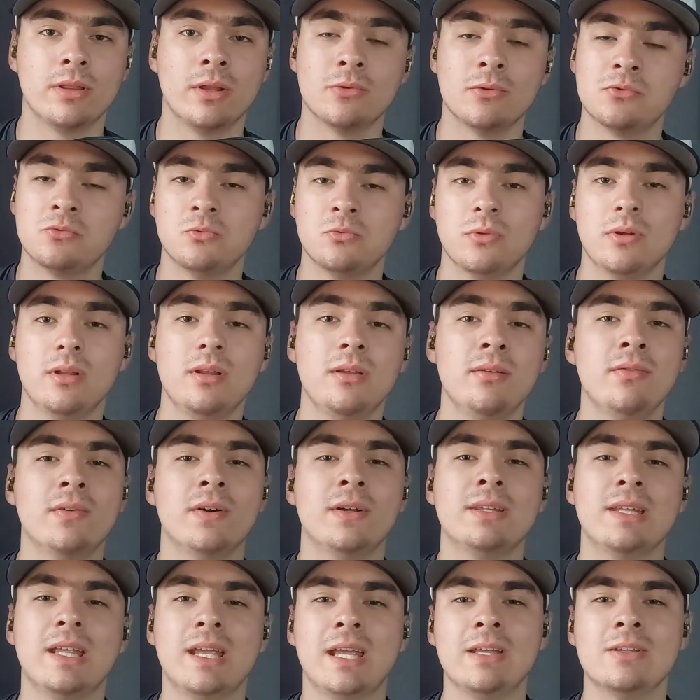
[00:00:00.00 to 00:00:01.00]
That was really
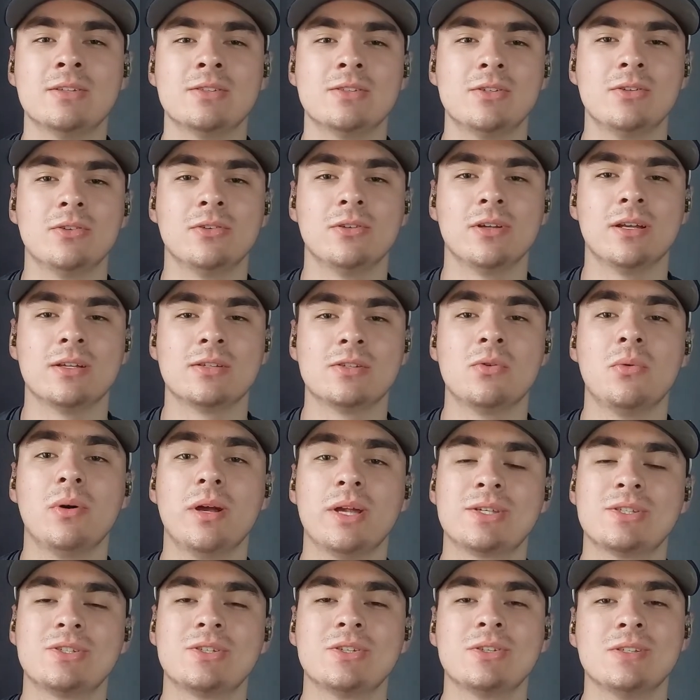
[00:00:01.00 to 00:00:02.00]
fun to answer your guys'
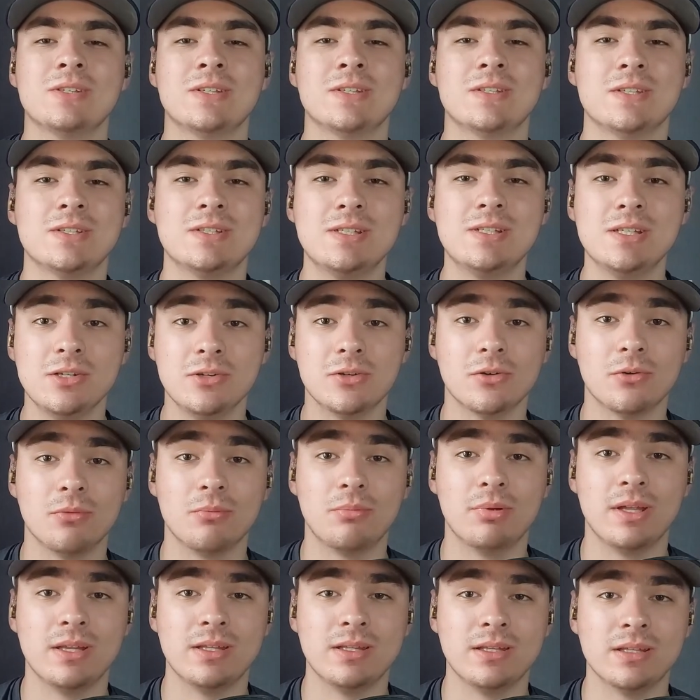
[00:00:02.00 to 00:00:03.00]
questions and to see your
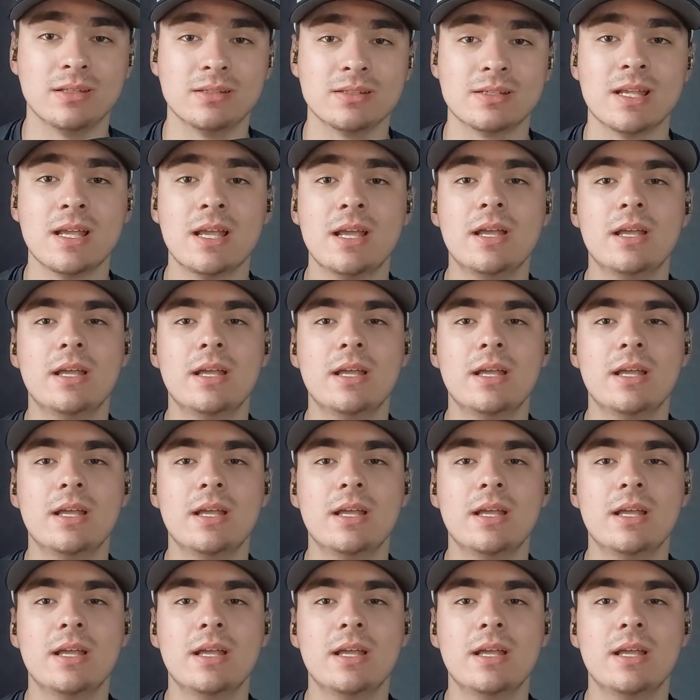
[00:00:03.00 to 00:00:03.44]
opinions.